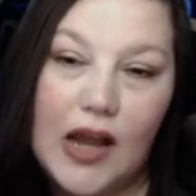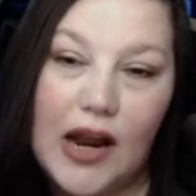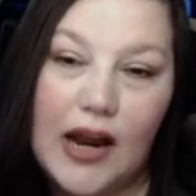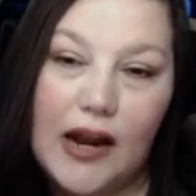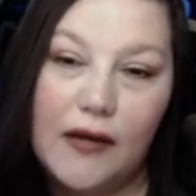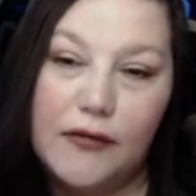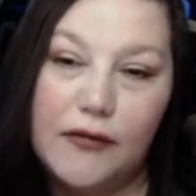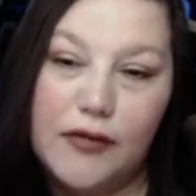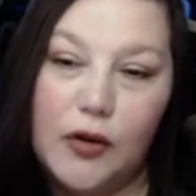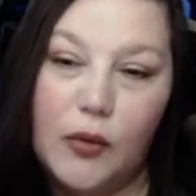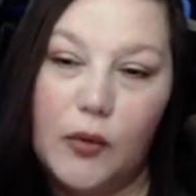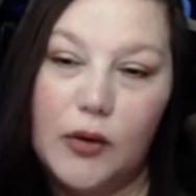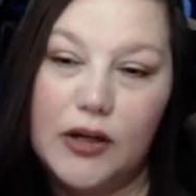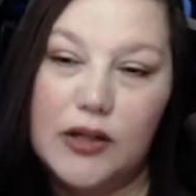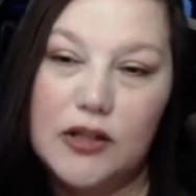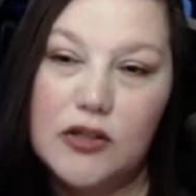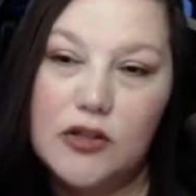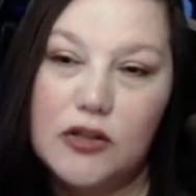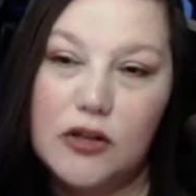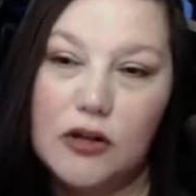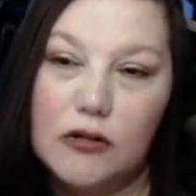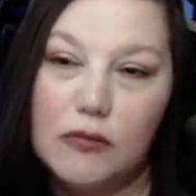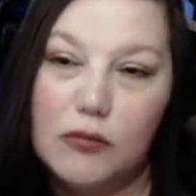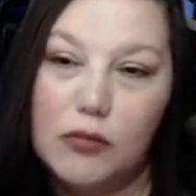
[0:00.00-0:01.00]
And if you
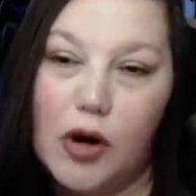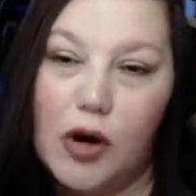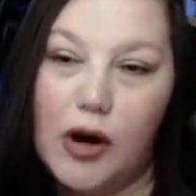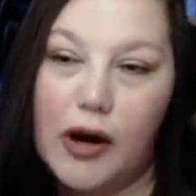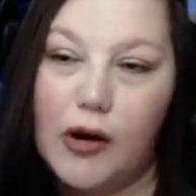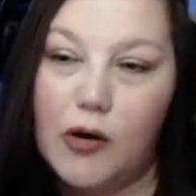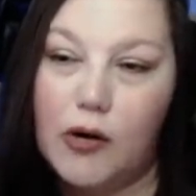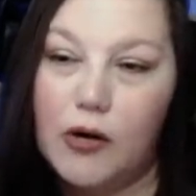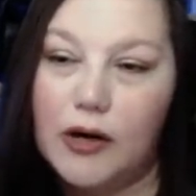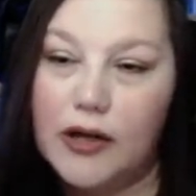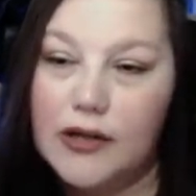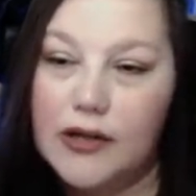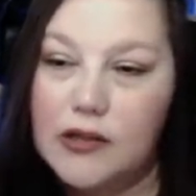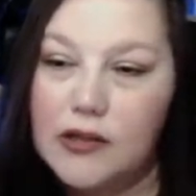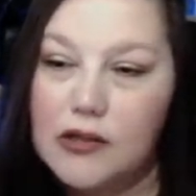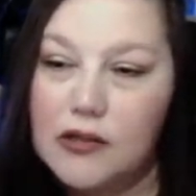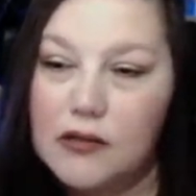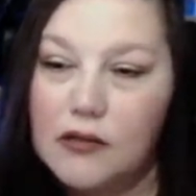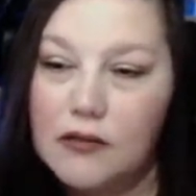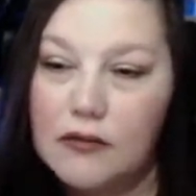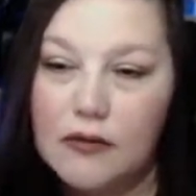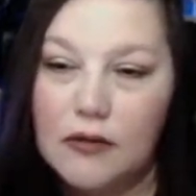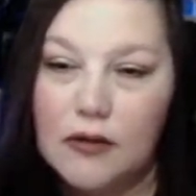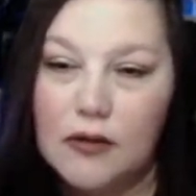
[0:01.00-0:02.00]
wanted certain
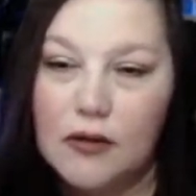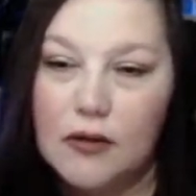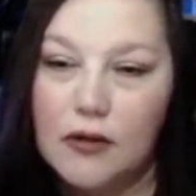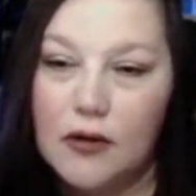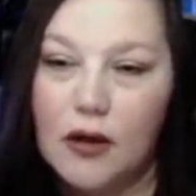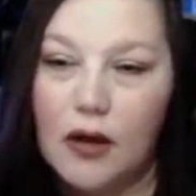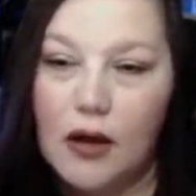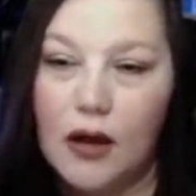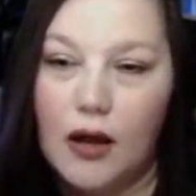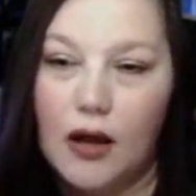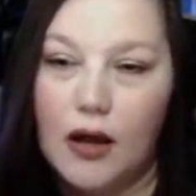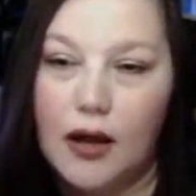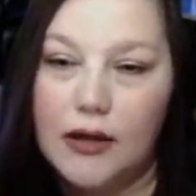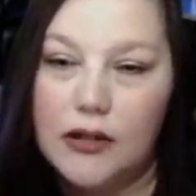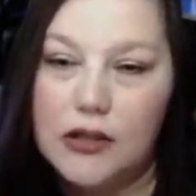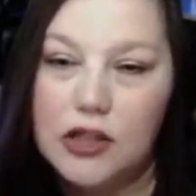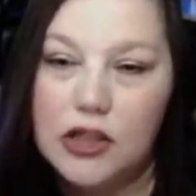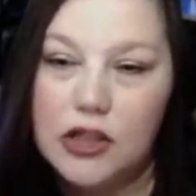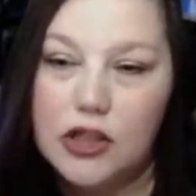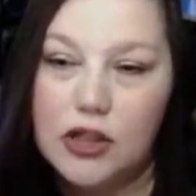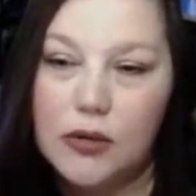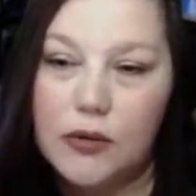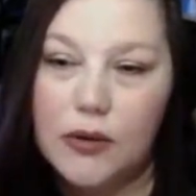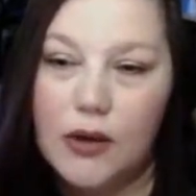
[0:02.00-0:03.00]
priorities, uh,
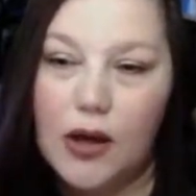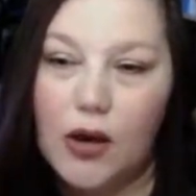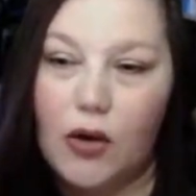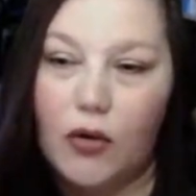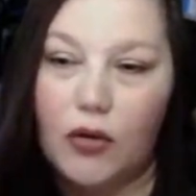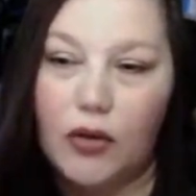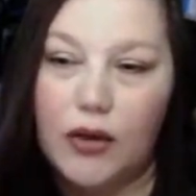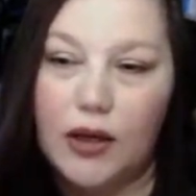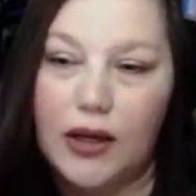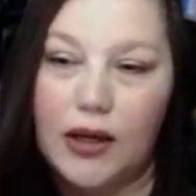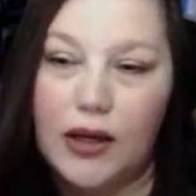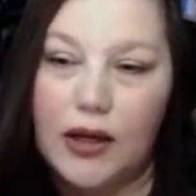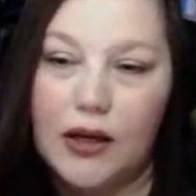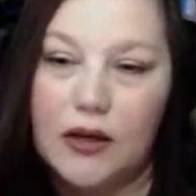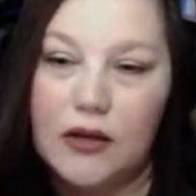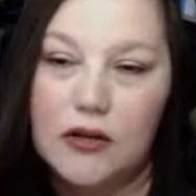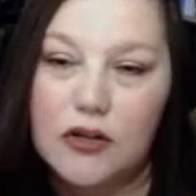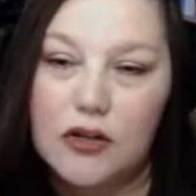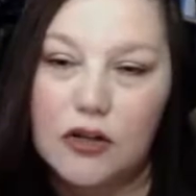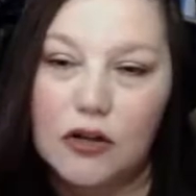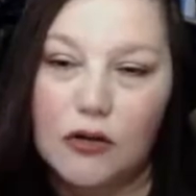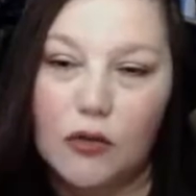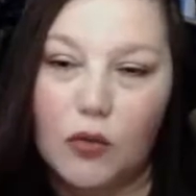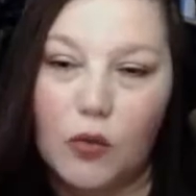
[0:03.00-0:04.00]
to do it only in a
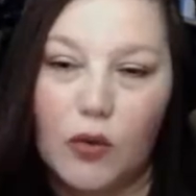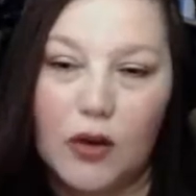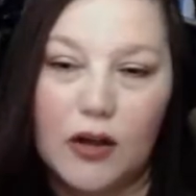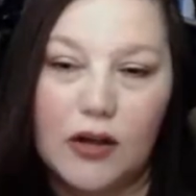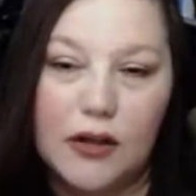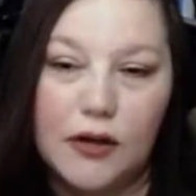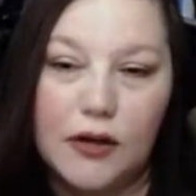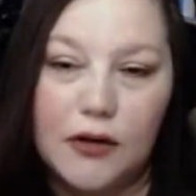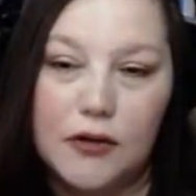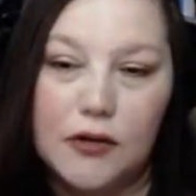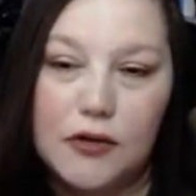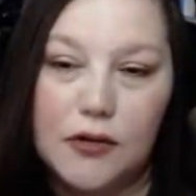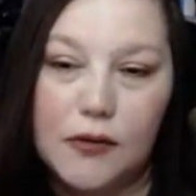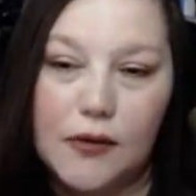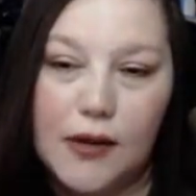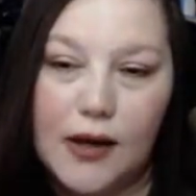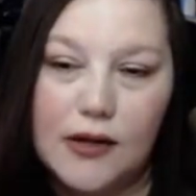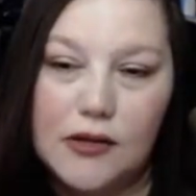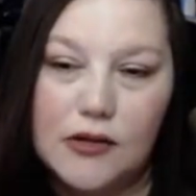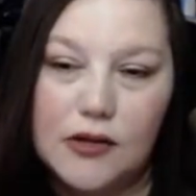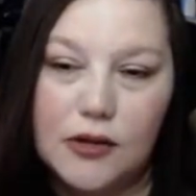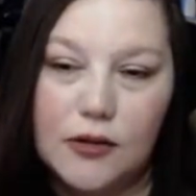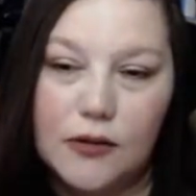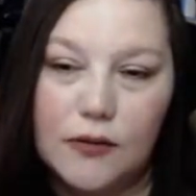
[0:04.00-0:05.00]
certain one, you could do
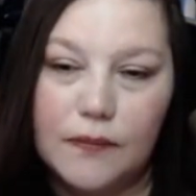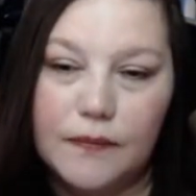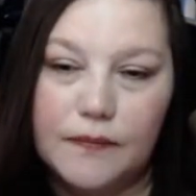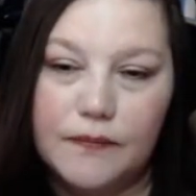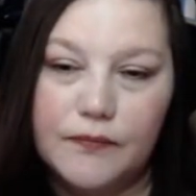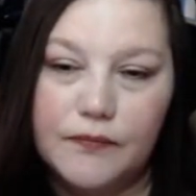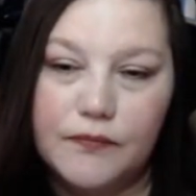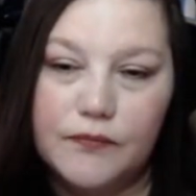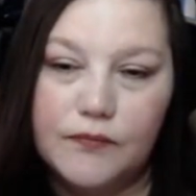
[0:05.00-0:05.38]
that too.